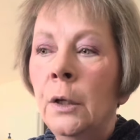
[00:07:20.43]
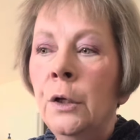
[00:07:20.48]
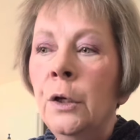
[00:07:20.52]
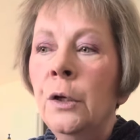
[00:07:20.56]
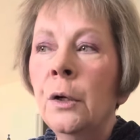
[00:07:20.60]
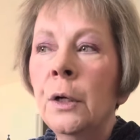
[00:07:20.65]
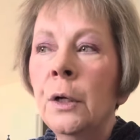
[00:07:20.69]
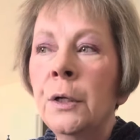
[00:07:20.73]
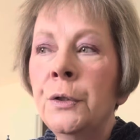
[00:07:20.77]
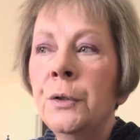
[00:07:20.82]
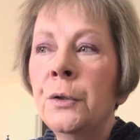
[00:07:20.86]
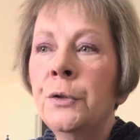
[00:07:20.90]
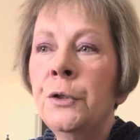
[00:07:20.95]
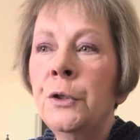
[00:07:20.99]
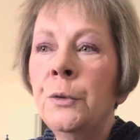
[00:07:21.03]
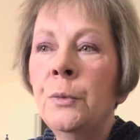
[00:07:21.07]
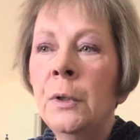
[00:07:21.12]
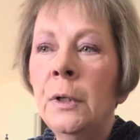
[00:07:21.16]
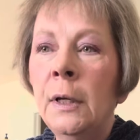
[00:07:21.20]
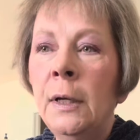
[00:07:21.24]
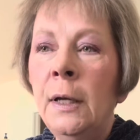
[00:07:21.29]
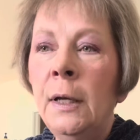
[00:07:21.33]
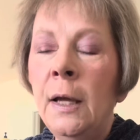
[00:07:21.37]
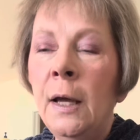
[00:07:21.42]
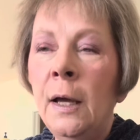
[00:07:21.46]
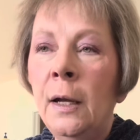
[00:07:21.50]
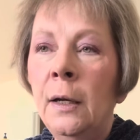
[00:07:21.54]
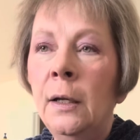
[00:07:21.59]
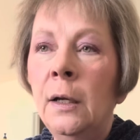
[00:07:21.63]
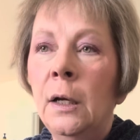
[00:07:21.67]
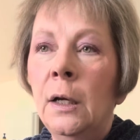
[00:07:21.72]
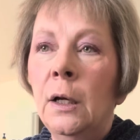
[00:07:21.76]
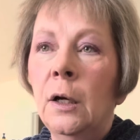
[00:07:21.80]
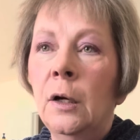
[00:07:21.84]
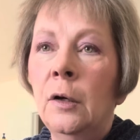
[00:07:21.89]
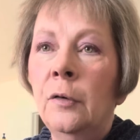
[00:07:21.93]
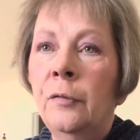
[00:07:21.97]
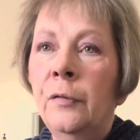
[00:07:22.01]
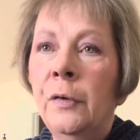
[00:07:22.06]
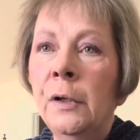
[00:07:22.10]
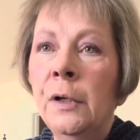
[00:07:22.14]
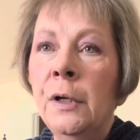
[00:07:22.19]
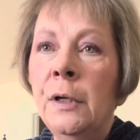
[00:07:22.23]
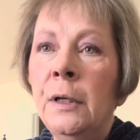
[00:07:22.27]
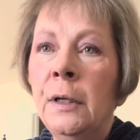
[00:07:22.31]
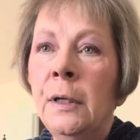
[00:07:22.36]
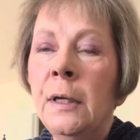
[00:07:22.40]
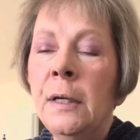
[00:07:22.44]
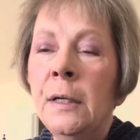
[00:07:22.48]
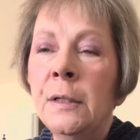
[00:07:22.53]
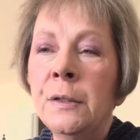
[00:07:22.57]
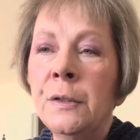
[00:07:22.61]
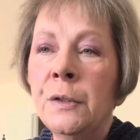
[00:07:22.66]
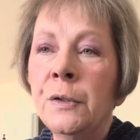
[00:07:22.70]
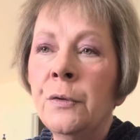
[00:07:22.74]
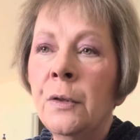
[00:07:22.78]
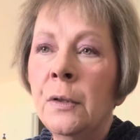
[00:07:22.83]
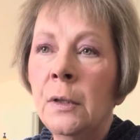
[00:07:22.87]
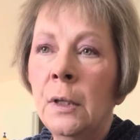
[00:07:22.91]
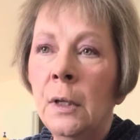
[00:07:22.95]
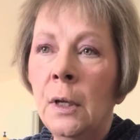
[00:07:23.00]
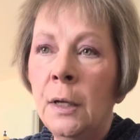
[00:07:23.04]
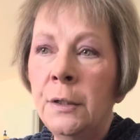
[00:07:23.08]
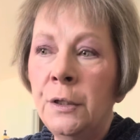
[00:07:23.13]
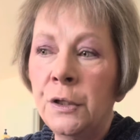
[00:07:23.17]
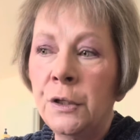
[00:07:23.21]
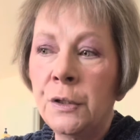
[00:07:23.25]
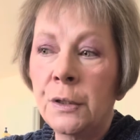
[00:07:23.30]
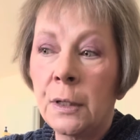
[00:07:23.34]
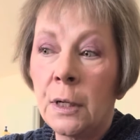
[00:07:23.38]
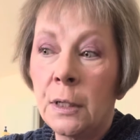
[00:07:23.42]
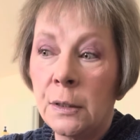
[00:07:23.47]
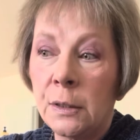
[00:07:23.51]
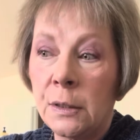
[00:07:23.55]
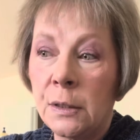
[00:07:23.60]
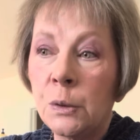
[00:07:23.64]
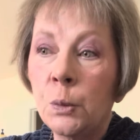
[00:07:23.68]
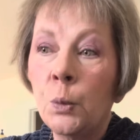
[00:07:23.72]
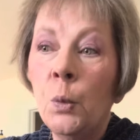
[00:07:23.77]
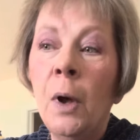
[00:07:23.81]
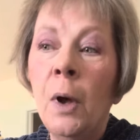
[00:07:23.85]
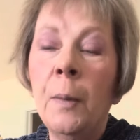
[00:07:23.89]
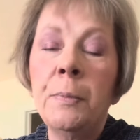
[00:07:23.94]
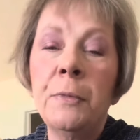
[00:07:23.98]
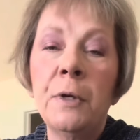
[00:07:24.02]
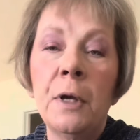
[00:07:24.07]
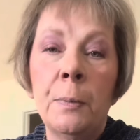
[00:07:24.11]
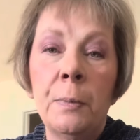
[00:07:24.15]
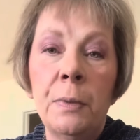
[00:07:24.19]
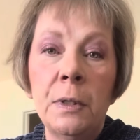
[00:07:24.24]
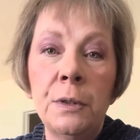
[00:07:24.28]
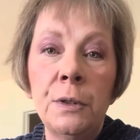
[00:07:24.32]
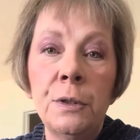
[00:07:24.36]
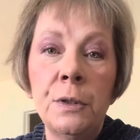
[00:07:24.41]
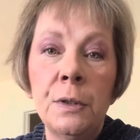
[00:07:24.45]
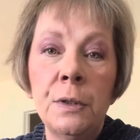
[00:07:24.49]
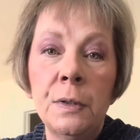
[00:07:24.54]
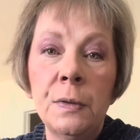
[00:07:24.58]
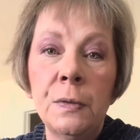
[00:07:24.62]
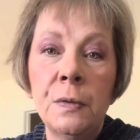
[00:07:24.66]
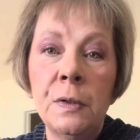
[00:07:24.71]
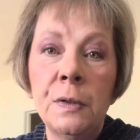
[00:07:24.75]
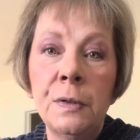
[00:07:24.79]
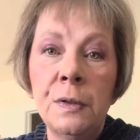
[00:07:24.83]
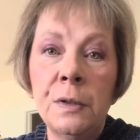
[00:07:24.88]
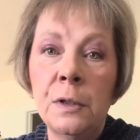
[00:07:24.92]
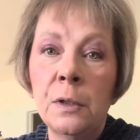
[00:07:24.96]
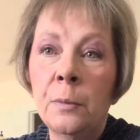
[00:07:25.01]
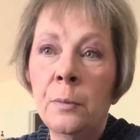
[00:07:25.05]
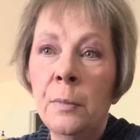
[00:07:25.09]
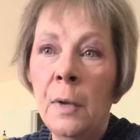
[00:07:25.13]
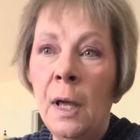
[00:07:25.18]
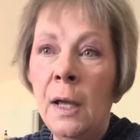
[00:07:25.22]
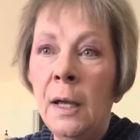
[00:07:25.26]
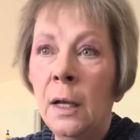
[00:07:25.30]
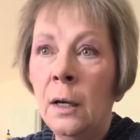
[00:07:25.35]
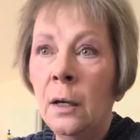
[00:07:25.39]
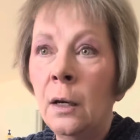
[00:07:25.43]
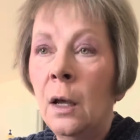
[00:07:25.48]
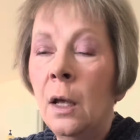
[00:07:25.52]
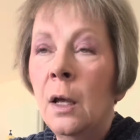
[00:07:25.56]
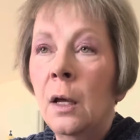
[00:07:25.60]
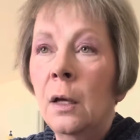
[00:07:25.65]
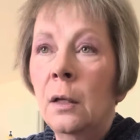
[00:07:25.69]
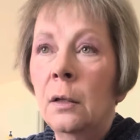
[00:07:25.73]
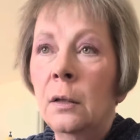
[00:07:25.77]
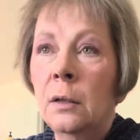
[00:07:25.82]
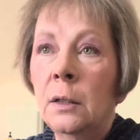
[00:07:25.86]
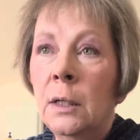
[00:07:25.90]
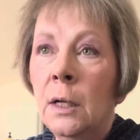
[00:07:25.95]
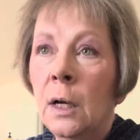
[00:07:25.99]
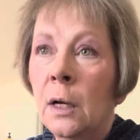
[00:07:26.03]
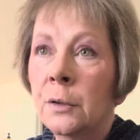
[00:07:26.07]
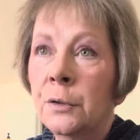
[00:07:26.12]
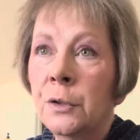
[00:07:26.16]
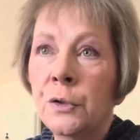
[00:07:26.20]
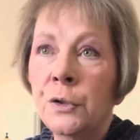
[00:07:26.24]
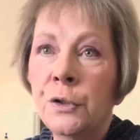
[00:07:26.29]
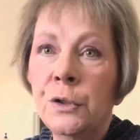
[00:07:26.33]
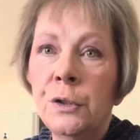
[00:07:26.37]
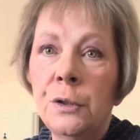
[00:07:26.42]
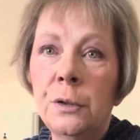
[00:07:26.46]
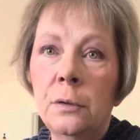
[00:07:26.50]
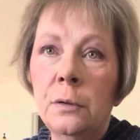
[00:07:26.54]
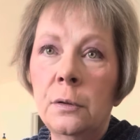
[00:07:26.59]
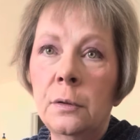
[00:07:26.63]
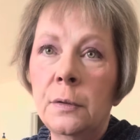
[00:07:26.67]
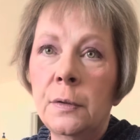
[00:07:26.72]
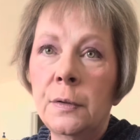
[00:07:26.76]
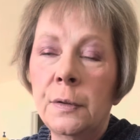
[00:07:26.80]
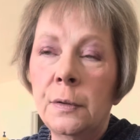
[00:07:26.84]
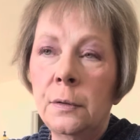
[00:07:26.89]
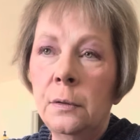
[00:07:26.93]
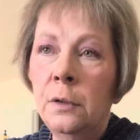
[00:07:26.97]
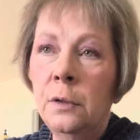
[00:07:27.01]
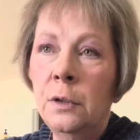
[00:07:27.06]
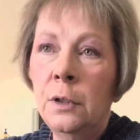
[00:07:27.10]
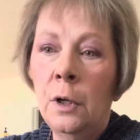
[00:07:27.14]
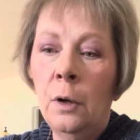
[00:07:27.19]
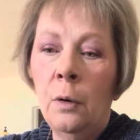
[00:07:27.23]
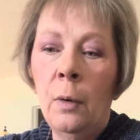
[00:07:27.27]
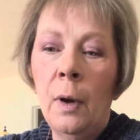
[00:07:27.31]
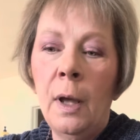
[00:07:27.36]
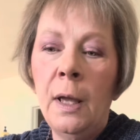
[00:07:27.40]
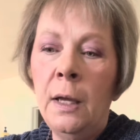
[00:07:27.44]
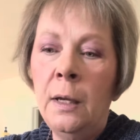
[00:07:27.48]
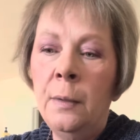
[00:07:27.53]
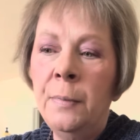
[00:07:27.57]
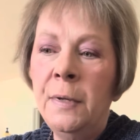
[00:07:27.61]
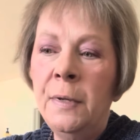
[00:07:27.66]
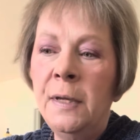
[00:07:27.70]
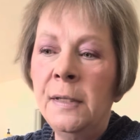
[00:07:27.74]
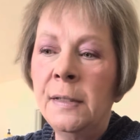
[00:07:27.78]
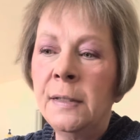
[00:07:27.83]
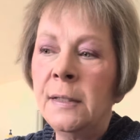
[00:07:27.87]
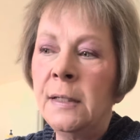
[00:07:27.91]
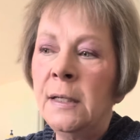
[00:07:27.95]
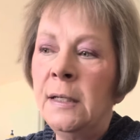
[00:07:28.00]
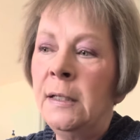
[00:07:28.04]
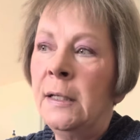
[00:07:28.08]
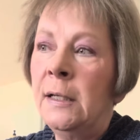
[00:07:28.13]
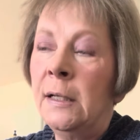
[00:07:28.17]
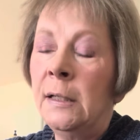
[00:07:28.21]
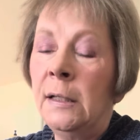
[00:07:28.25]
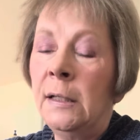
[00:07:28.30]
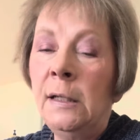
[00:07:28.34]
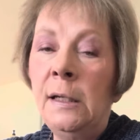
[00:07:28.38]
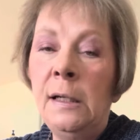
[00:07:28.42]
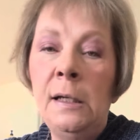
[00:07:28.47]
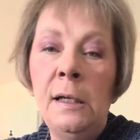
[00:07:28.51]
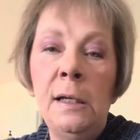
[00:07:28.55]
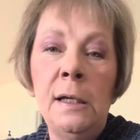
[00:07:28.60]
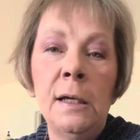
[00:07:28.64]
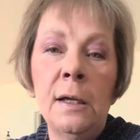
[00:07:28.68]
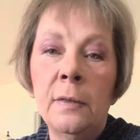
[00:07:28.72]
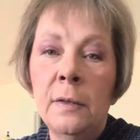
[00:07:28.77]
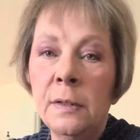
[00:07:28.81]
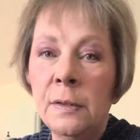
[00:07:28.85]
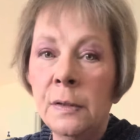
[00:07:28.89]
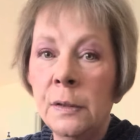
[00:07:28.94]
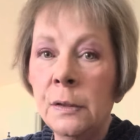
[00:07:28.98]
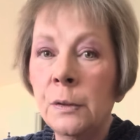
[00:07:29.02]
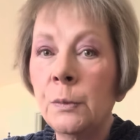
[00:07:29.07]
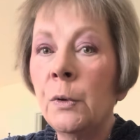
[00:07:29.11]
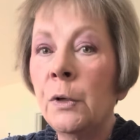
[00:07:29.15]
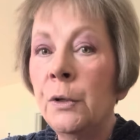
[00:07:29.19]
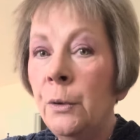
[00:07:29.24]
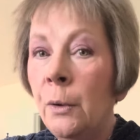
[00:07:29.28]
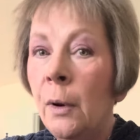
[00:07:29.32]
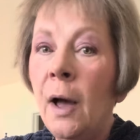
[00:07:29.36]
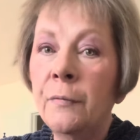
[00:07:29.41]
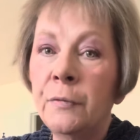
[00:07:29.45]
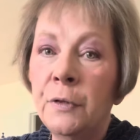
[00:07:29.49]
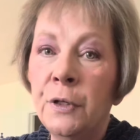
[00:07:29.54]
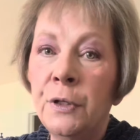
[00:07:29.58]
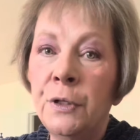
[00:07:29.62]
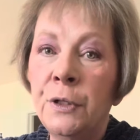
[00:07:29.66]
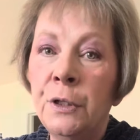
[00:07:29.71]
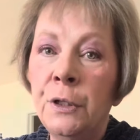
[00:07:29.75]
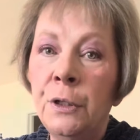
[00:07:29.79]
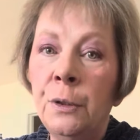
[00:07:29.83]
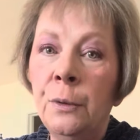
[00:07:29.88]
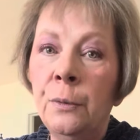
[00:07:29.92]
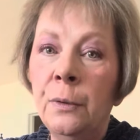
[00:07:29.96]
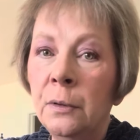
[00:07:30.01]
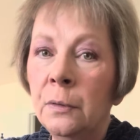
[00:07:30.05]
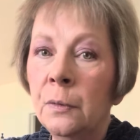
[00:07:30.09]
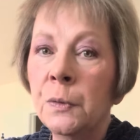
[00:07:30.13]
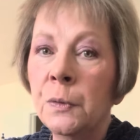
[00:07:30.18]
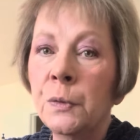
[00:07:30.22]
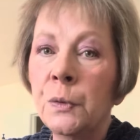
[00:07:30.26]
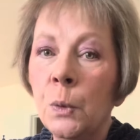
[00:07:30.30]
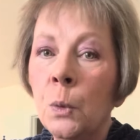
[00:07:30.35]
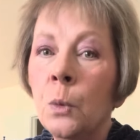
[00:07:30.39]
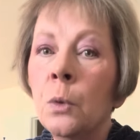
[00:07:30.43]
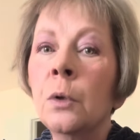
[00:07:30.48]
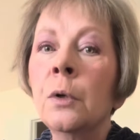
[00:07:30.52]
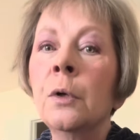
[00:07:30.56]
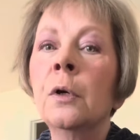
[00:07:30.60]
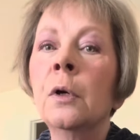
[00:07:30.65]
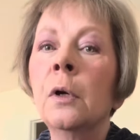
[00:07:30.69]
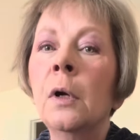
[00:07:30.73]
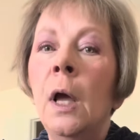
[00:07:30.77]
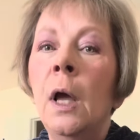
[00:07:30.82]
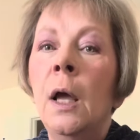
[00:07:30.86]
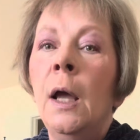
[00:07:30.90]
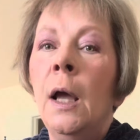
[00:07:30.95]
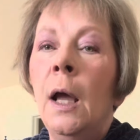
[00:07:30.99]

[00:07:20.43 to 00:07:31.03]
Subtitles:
I told you when I had ovarian cancer that I just got swept up into the system, and the doctors, A, B, C, D, and E, and this is what you have to do in this order.